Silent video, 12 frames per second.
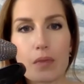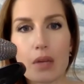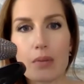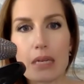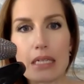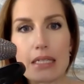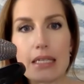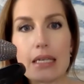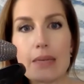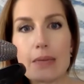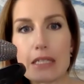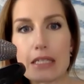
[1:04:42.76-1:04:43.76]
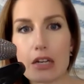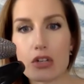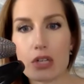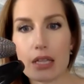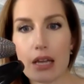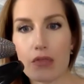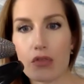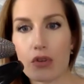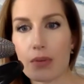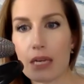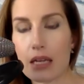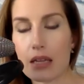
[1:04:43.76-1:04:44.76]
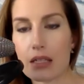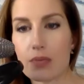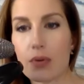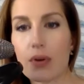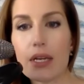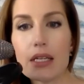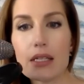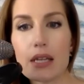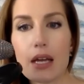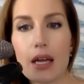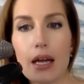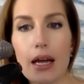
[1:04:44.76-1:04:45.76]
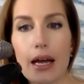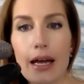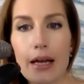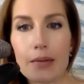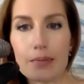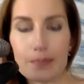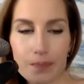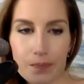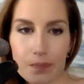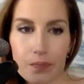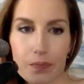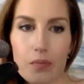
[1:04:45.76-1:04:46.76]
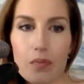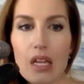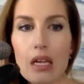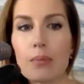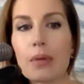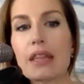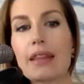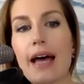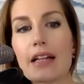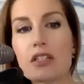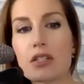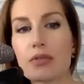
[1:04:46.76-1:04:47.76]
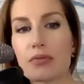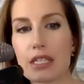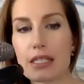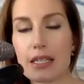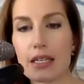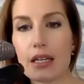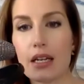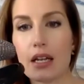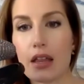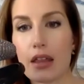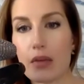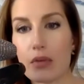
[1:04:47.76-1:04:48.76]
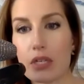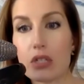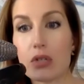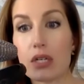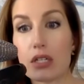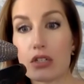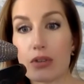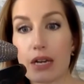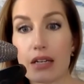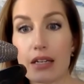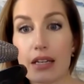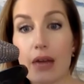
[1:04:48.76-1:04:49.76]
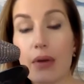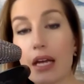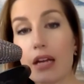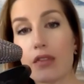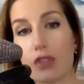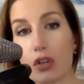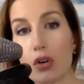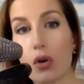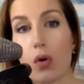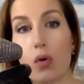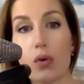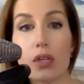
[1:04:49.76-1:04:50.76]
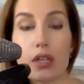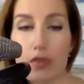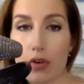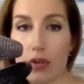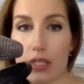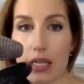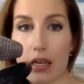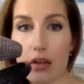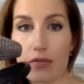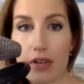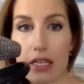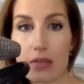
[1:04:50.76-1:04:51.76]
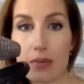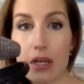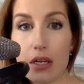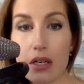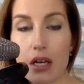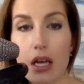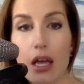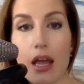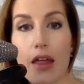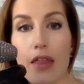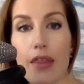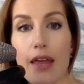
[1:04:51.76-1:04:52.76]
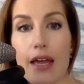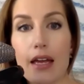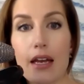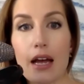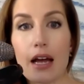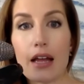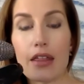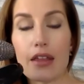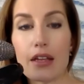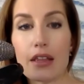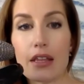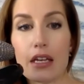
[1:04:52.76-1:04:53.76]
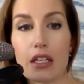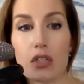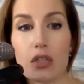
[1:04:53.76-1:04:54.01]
my team is scheduling that for me at this point. But that's the reason that we do it directly that way. If you're only focusing on Facebook, then I think that